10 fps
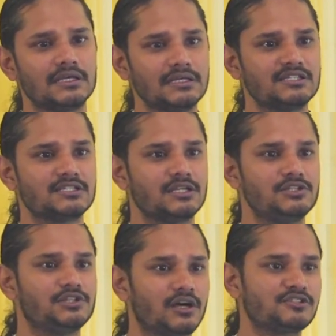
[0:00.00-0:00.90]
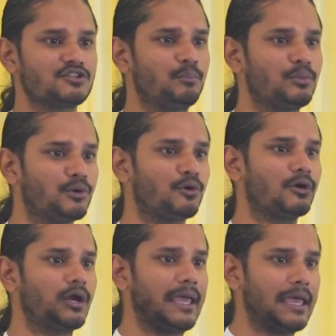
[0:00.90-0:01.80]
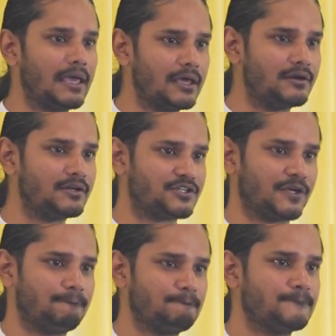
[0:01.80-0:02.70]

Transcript: is just pure energy.